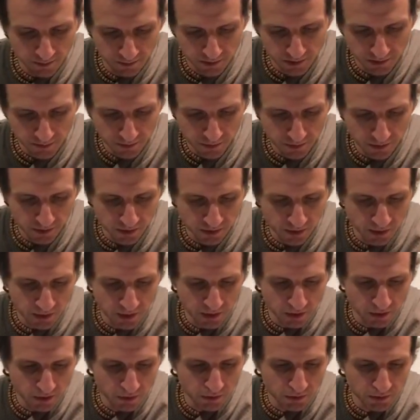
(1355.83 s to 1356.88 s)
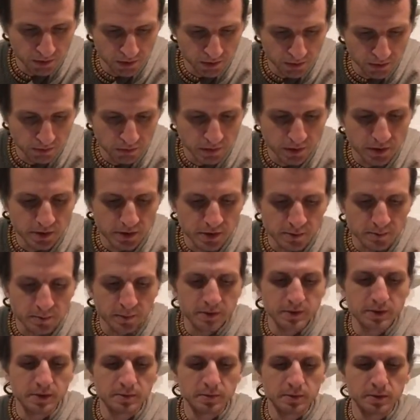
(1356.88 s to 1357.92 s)
Purport. According to religious
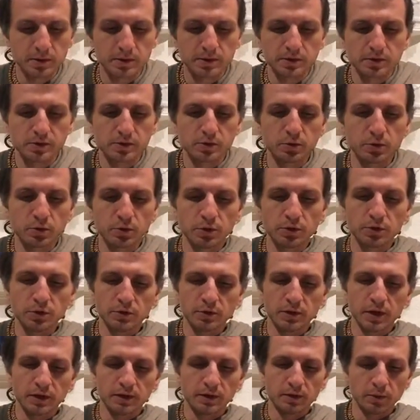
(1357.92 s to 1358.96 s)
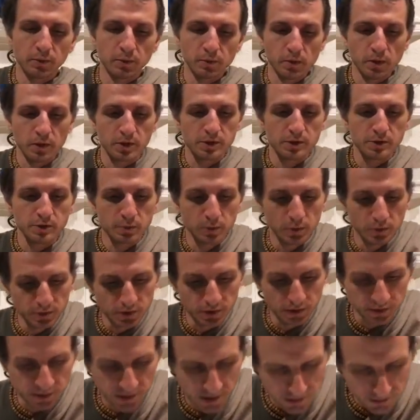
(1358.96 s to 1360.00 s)
principles, stool, urine, wash,
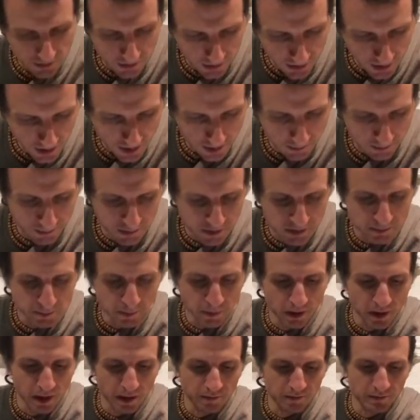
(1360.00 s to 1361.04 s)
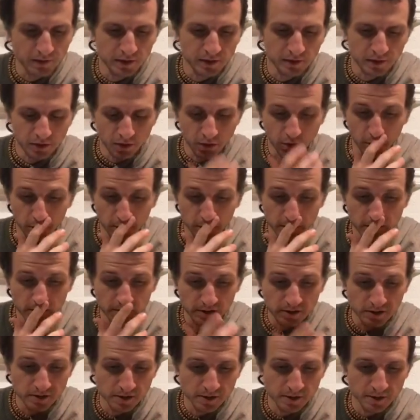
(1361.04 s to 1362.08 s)
water, etc. must be left at a long
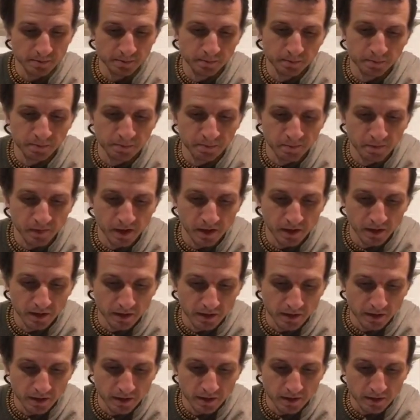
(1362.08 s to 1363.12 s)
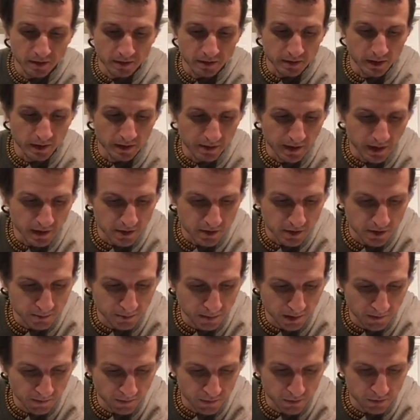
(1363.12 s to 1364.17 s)
distance.
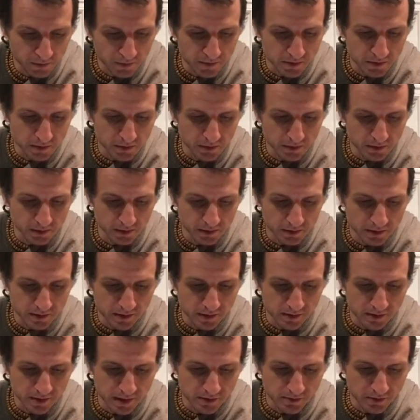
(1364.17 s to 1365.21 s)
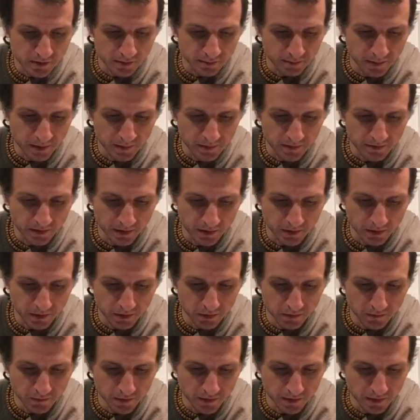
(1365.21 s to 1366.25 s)
Attached bathrooms, urinals, etc. may be very
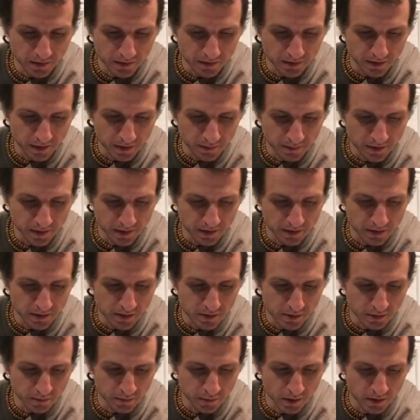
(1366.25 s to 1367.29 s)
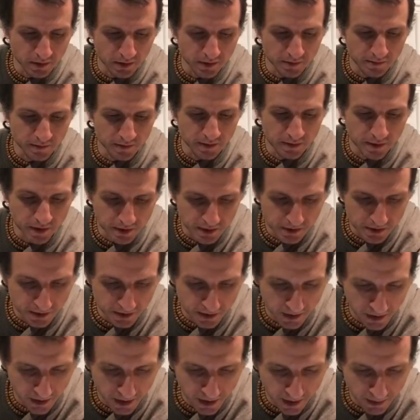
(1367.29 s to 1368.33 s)
convenient amenities of modern civilization,
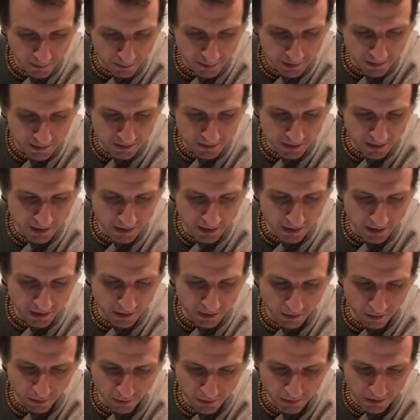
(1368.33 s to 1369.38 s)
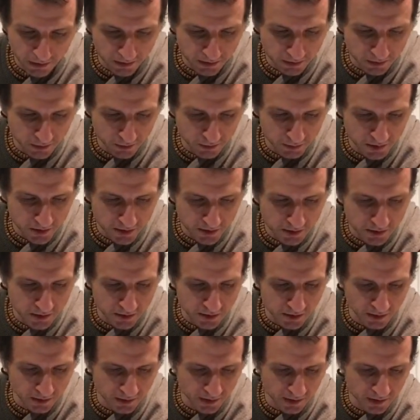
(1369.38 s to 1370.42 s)
but they are ordered to be
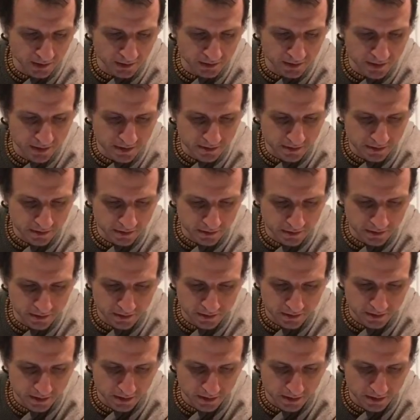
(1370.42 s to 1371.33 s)
situated at a distance